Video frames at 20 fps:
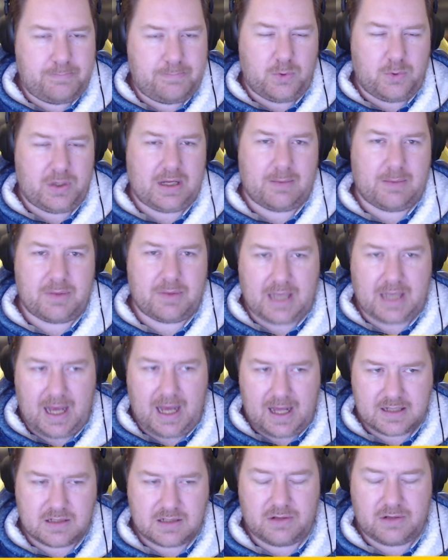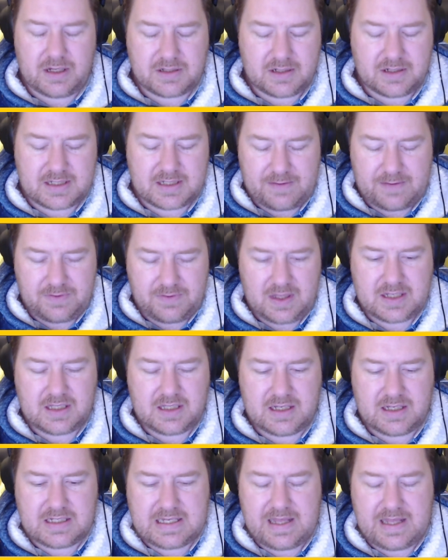building up the cards and all that sort of stuff.
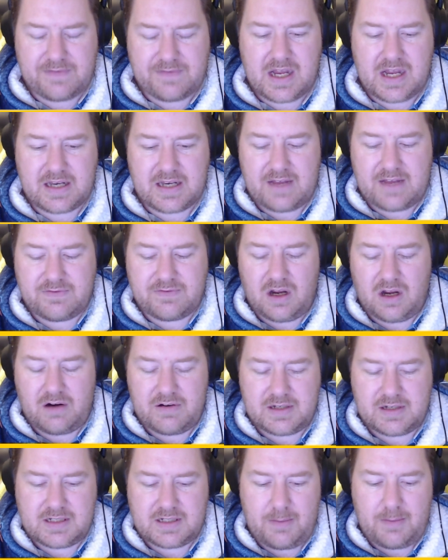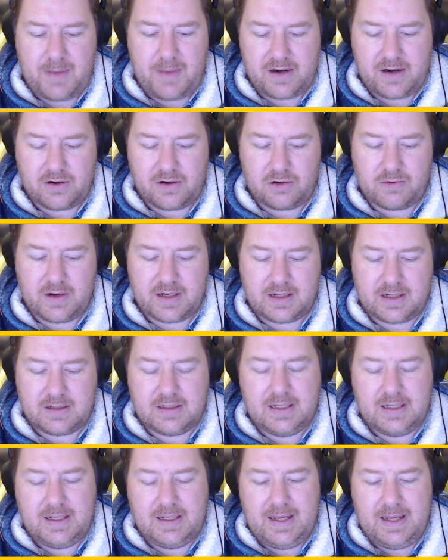They've done dev diaries about it already,
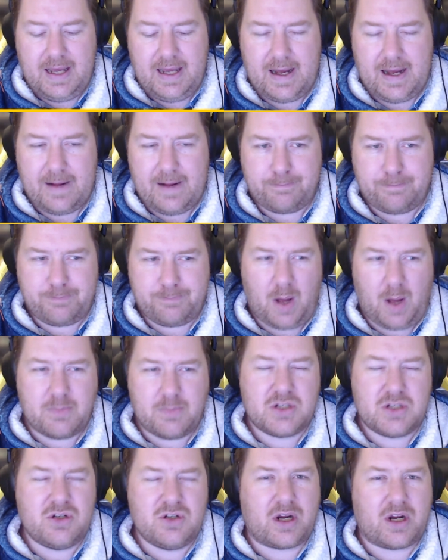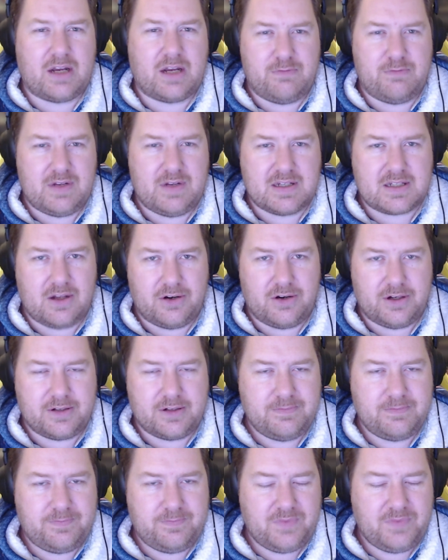but I'm just not convinced on it.
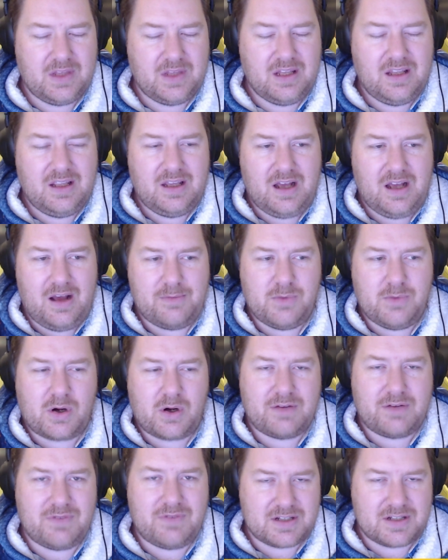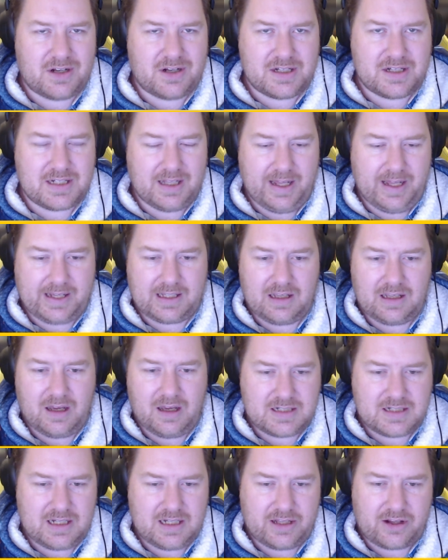I'm not convinced on it until
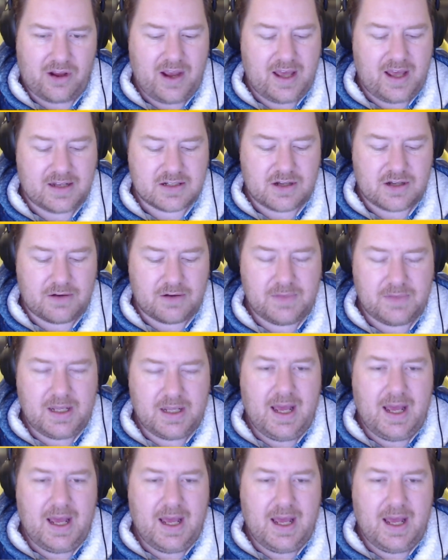I go hands on.